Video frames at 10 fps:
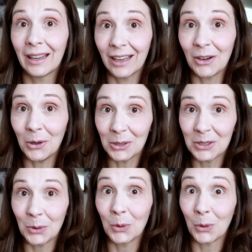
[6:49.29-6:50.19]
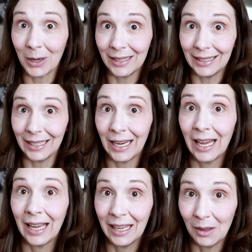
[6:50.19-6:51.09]
can also greatly
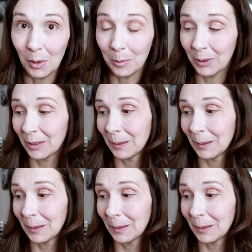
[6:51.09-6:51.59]
help.